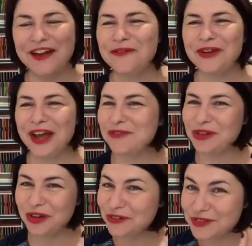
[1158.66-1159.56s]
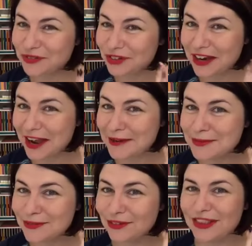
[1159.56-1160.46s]
we have a lot of different
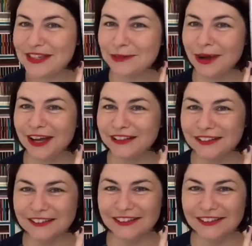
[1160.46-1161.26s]
names for this one.